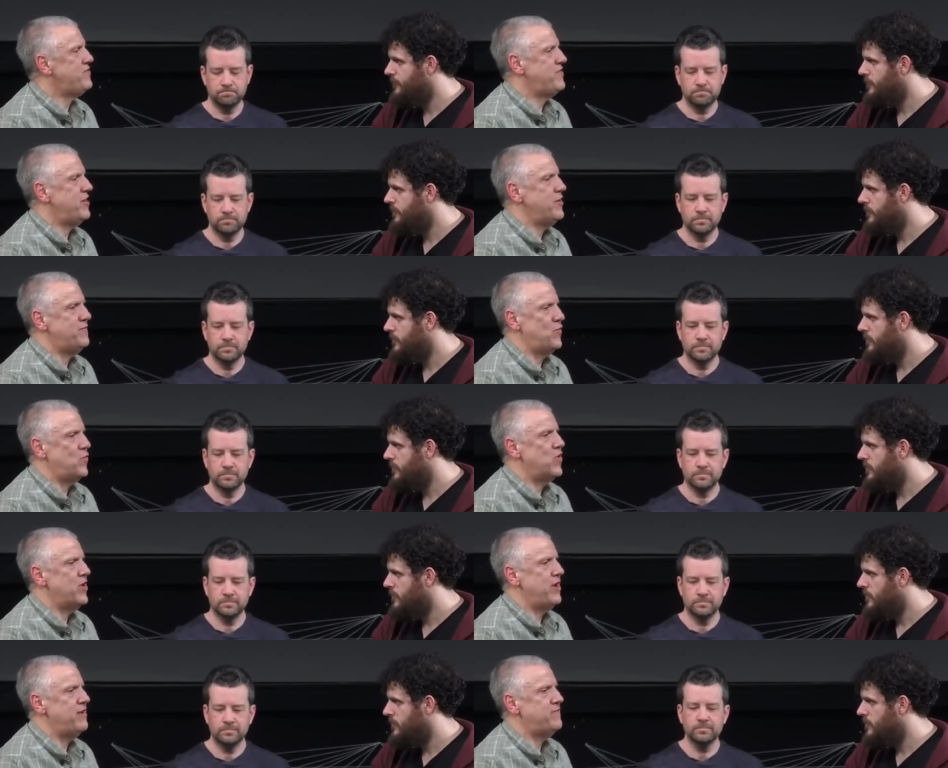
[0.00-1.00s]
Speaker 1: he's there
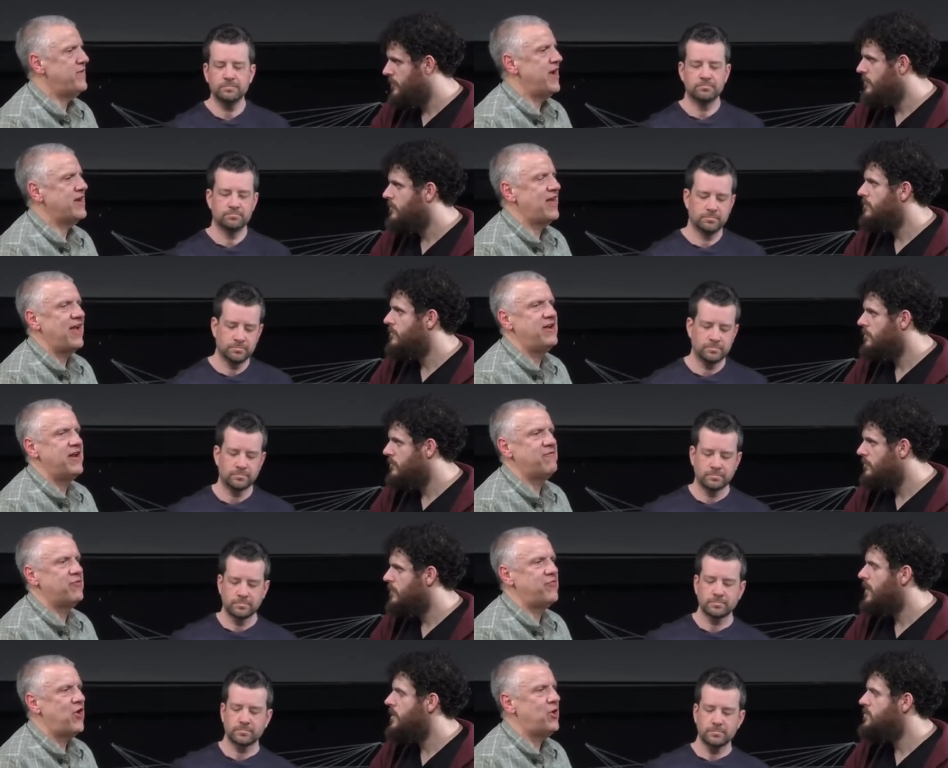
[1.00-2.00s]
for. In hmm. fact, I
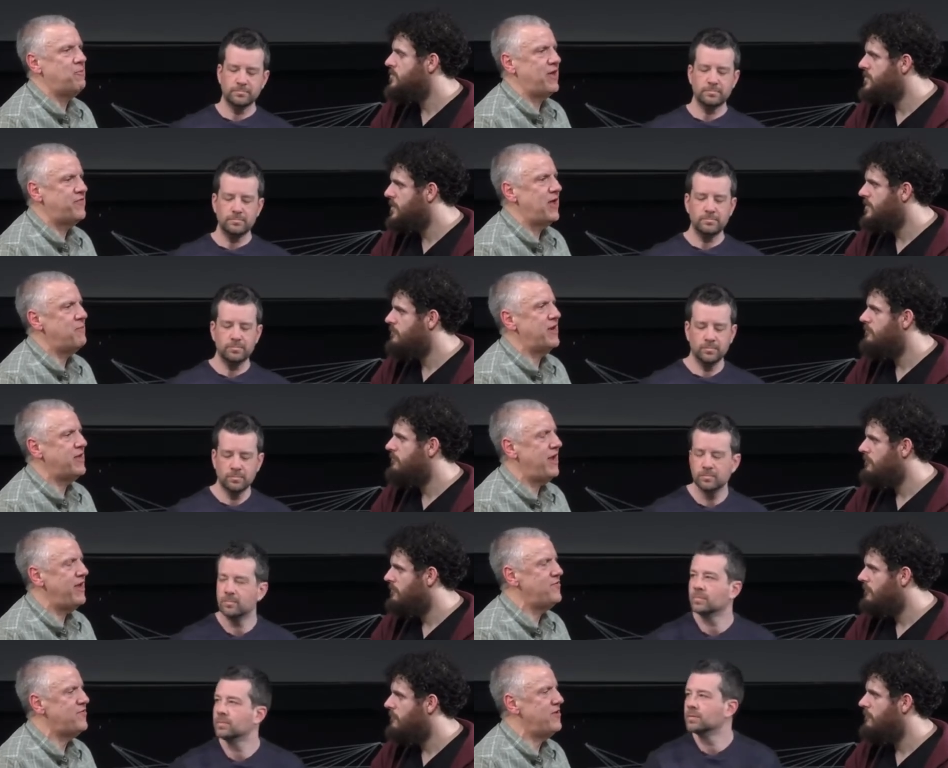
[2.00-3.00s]
never thought about that, but
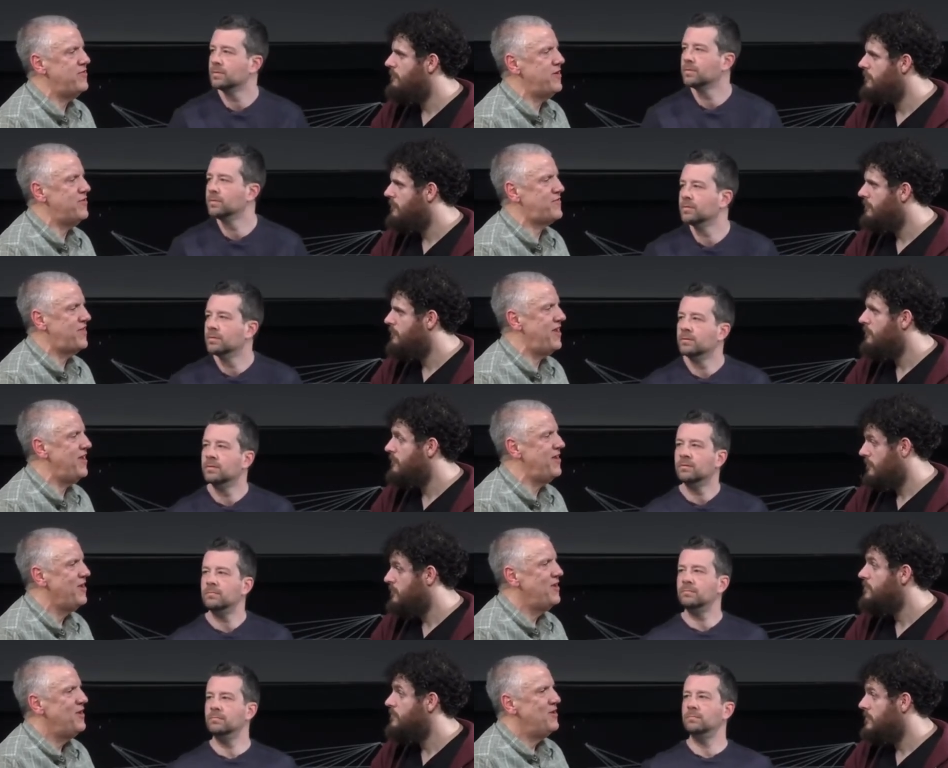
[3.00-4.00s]
occasionally they'll
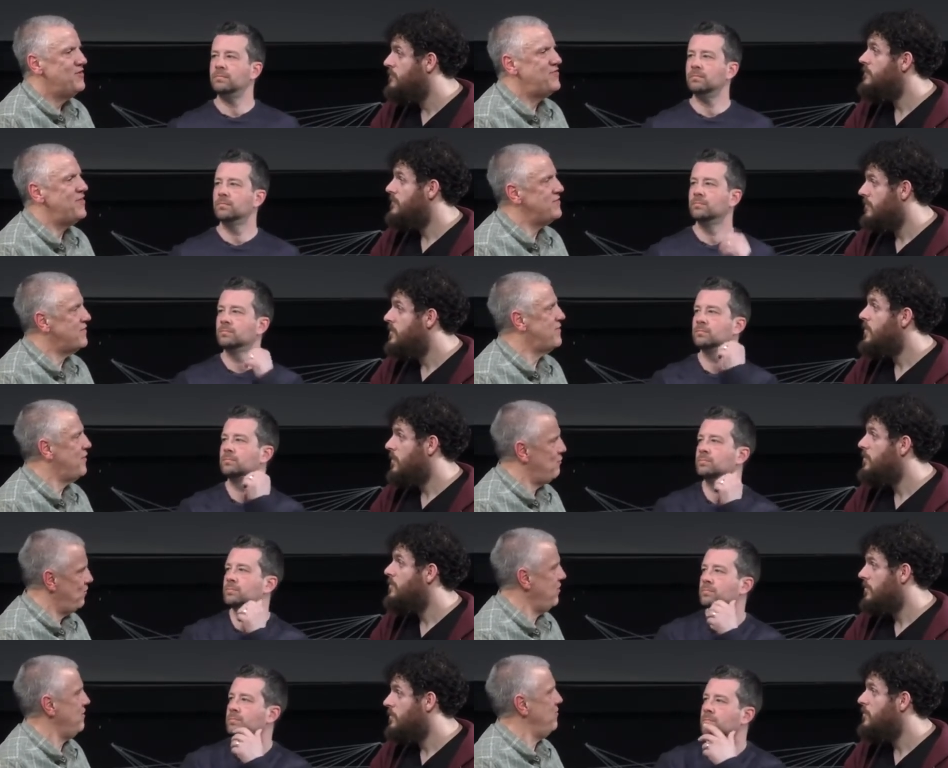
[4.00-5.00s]
say, Jesus,
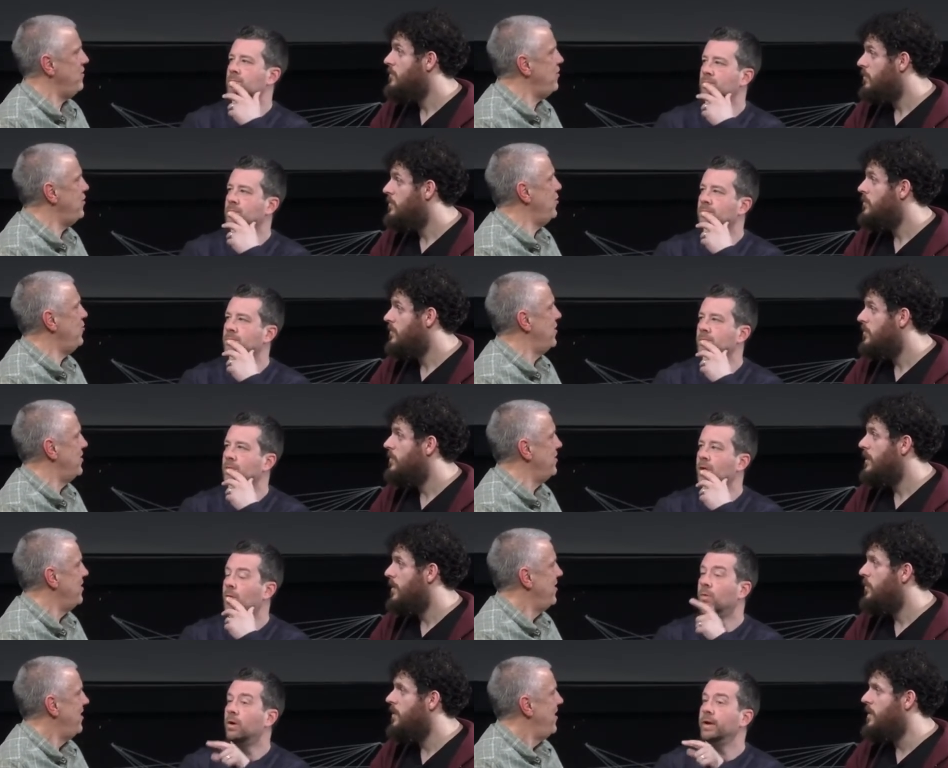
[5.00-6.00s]
what, what are you doing?
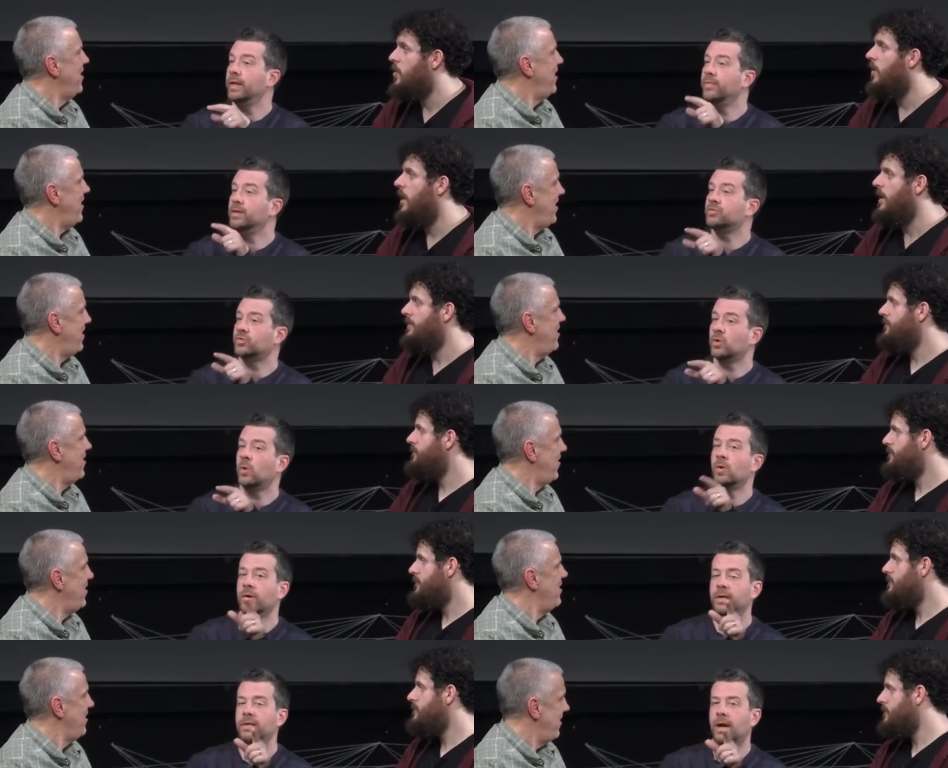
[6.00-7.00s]
Yeah,
Speaker 2: well, you in want? this
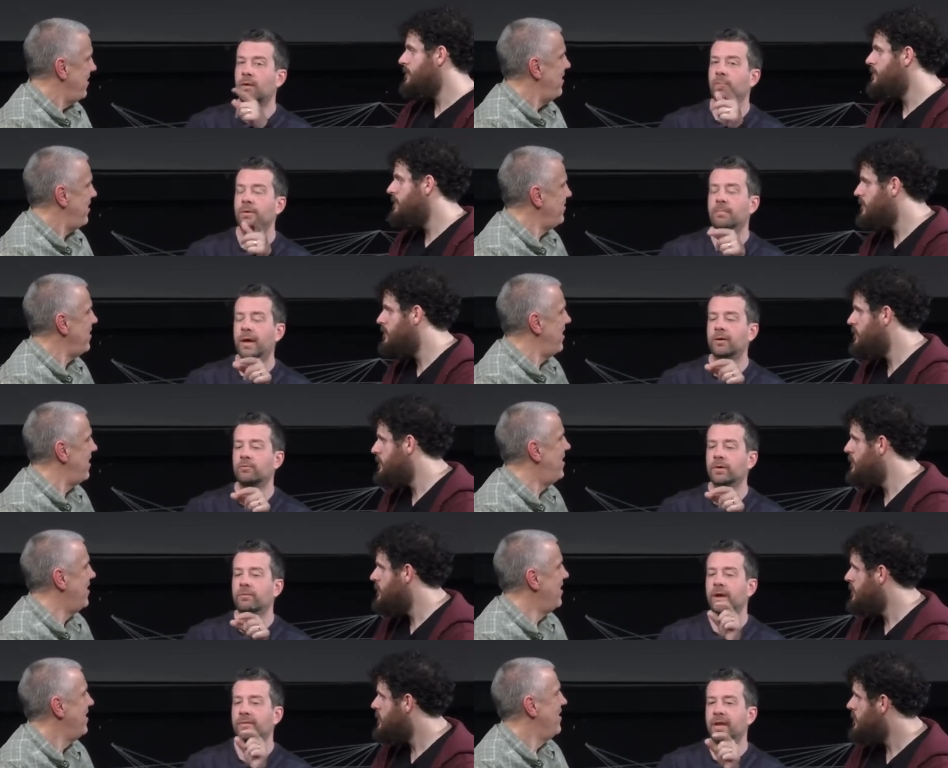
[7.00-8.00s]
story, it, I went back yeah. and
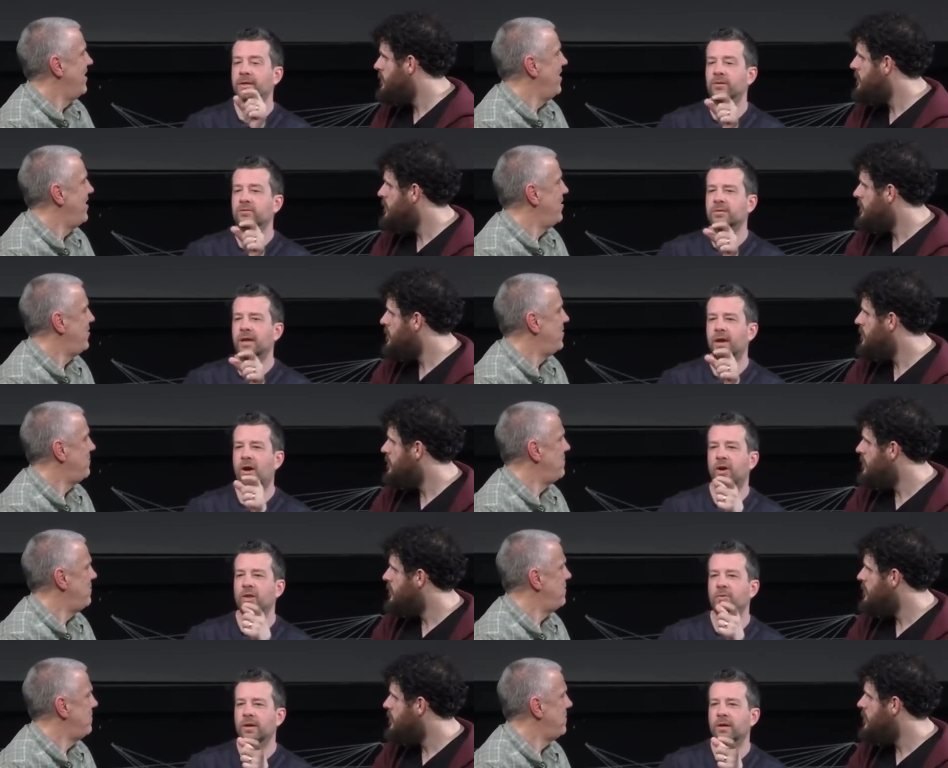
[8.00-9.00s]
reread it. They do say,
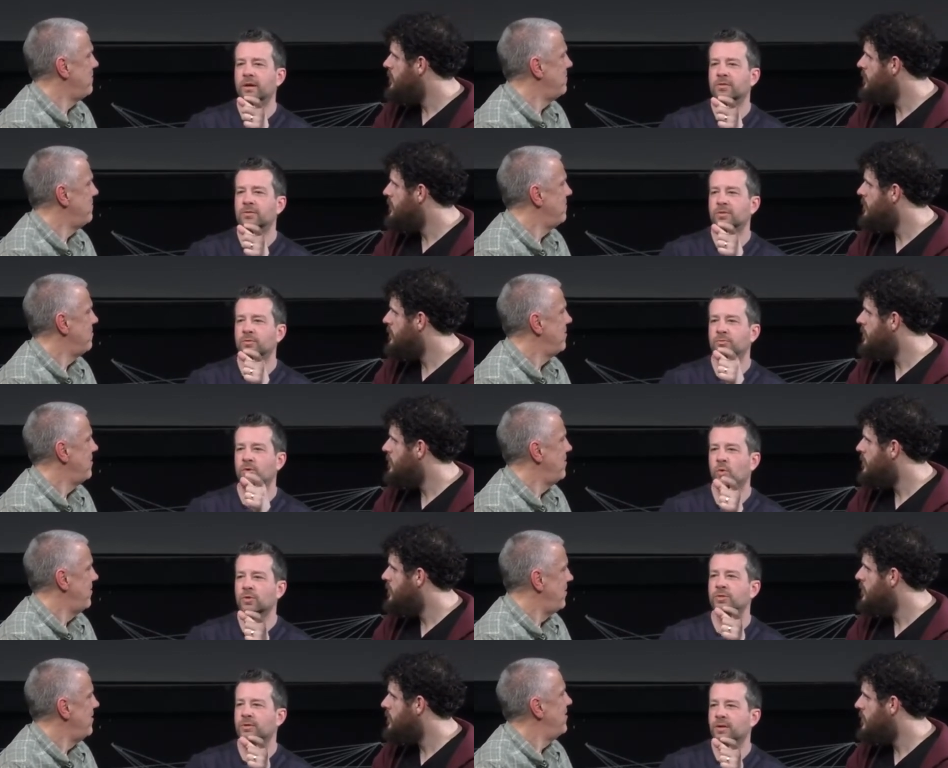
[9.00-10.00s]
Are you here to
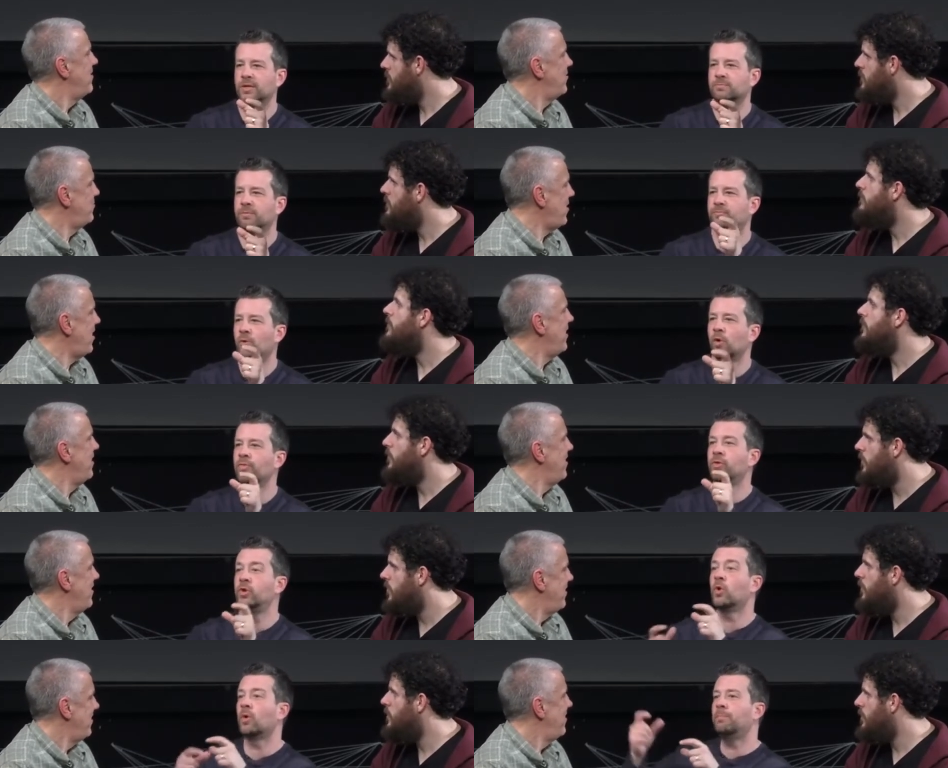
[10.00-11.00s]
torture us before
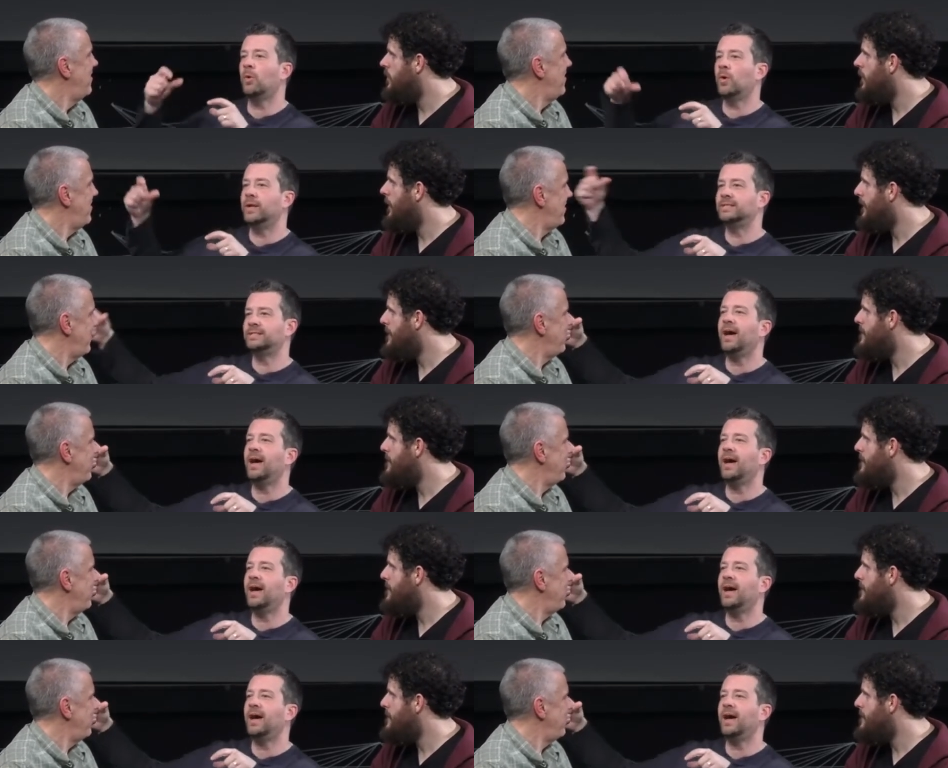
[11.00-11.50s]
right. your appointed